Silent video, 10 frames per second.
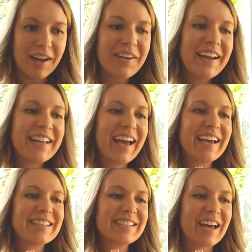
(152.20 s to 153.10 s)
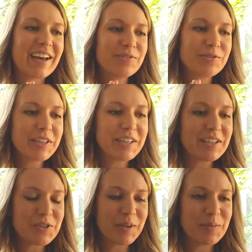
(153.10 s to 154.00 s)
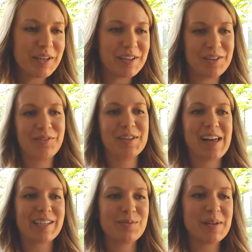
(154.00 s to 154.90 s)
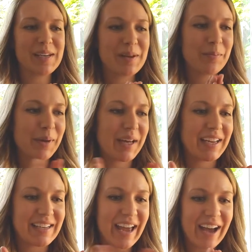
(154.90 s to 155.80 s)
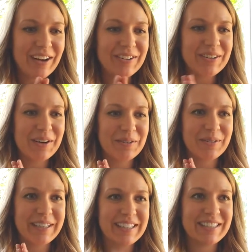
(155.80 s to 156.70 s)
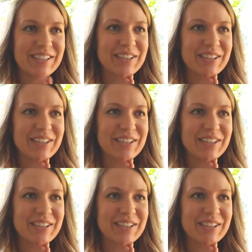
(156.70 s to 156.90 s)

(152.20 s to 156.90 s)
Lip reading: right, guys, I've really enjoyed meeting you for class meeting, but now we need to